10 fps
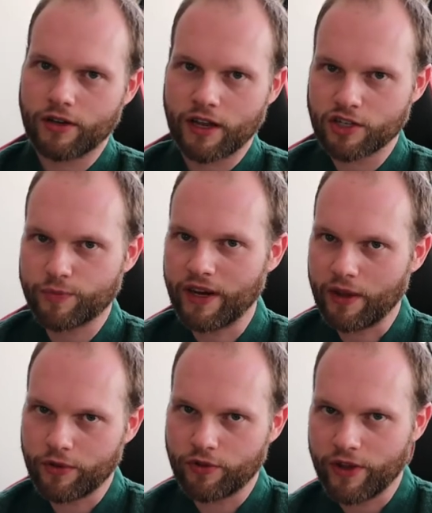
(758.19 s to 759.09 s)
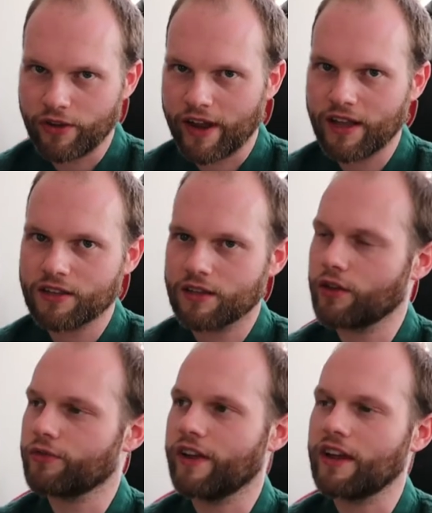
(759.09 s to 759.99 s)
like spinning between your hands and
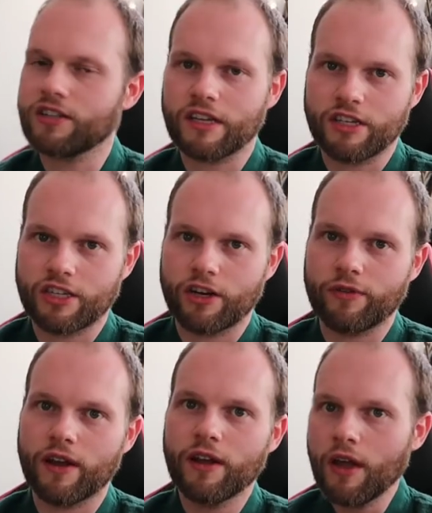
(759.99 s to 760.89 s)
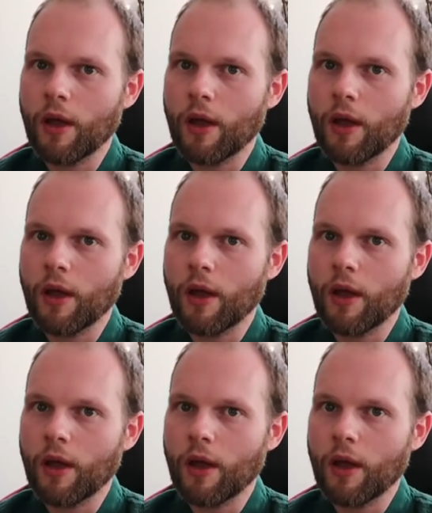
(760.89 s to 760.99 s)
your fingers, etc.